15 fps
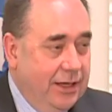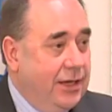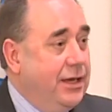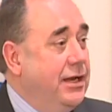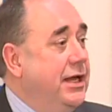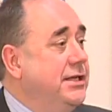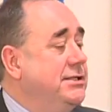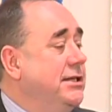
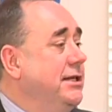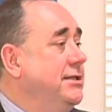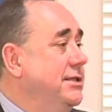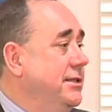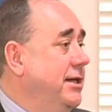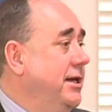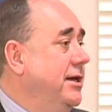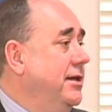Can I say
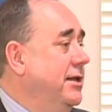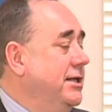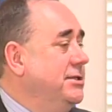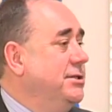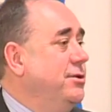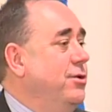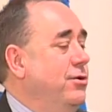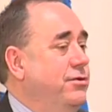today, and let's
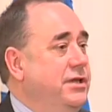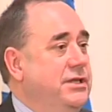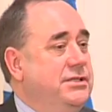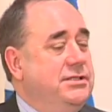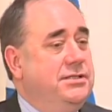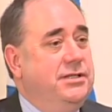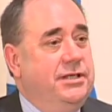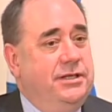call
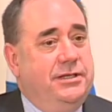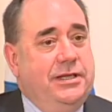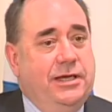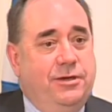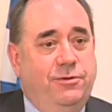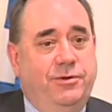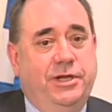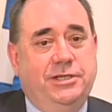this the
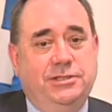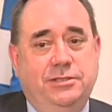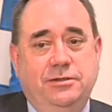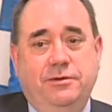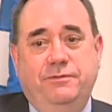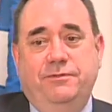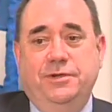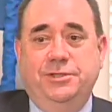Declaration
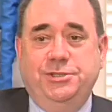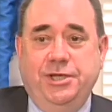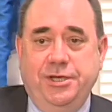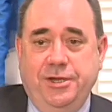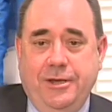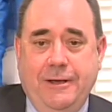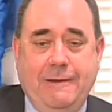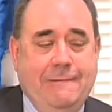of
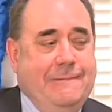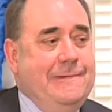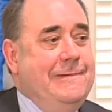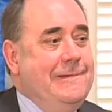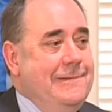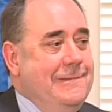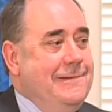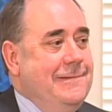Virginia,
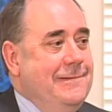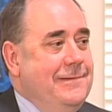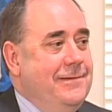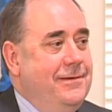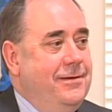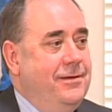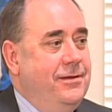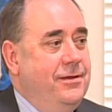
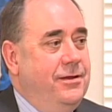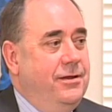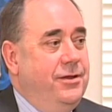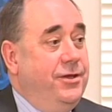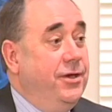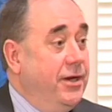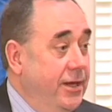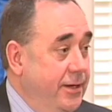
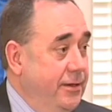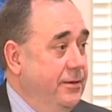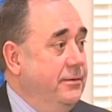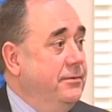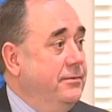you're in.